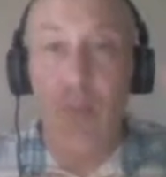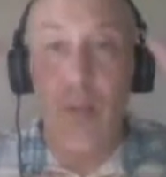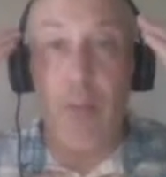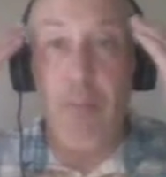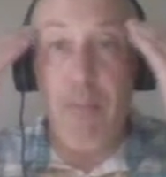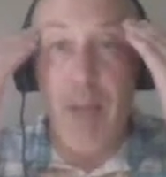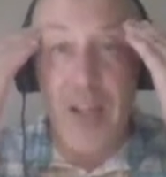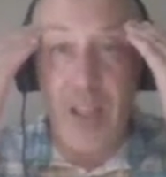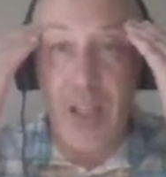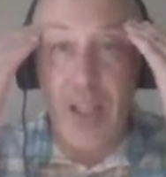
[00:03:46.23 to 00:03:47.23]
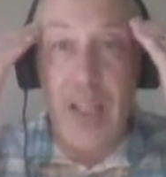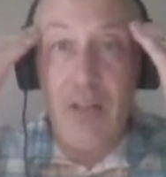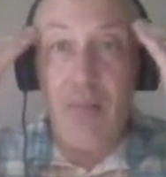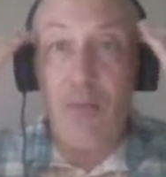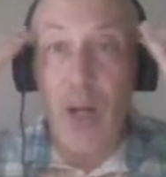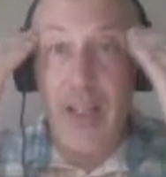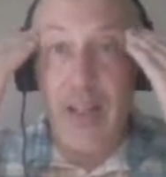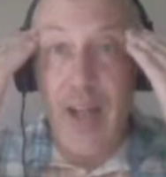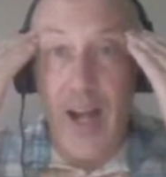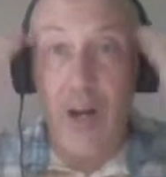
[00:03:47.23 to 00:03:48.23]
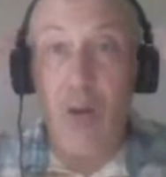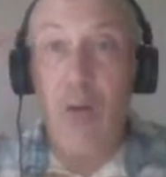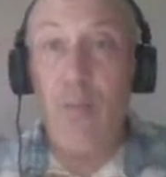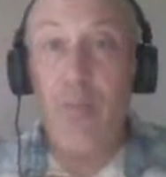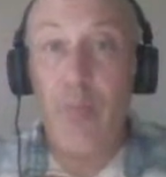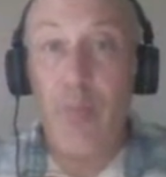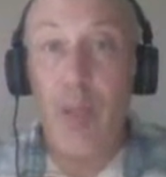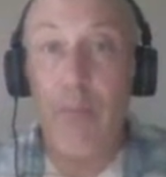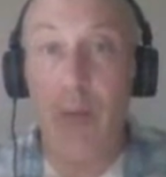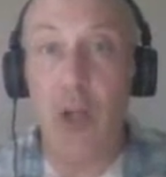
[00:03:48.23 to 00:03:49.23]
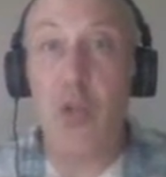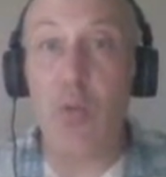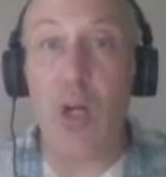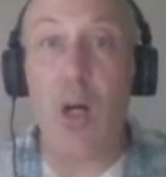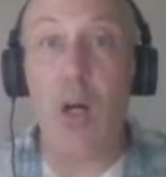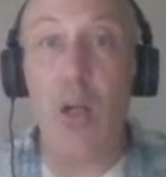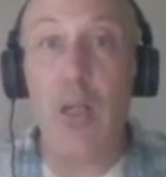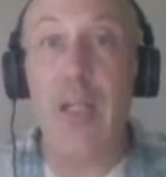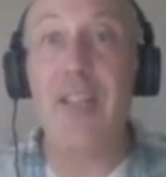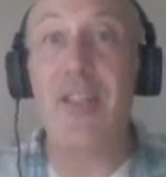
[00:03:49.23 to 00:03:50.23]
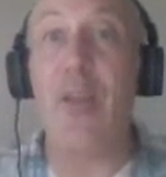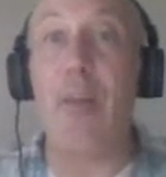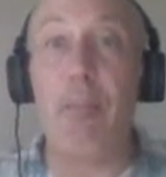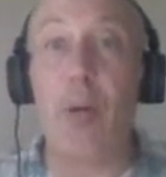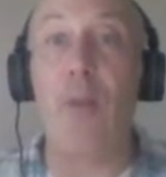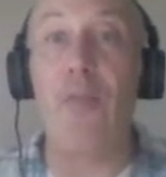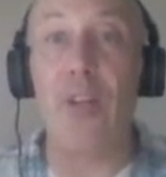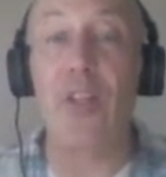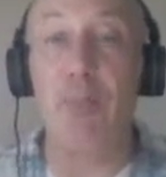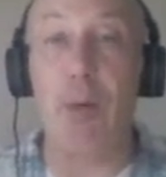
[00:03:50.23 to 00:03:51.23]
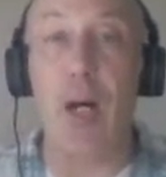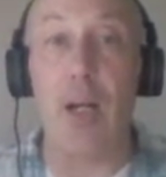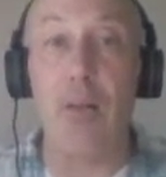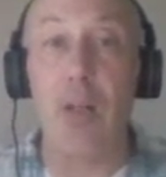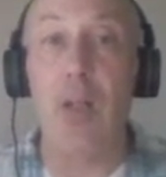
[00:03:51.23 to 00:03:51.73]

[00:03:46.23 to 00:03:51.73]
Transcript: They're mentally right now. Montreal is in the perfect spot.